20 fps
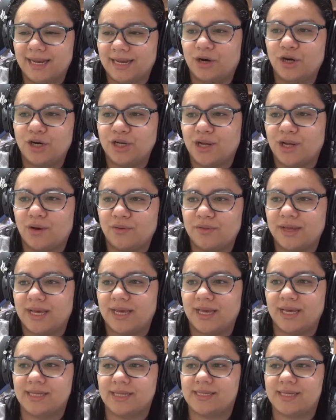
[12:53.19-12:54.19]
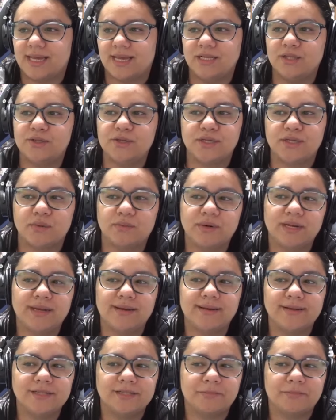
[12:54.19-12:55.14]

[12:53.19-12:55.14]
her know that he's into someone else,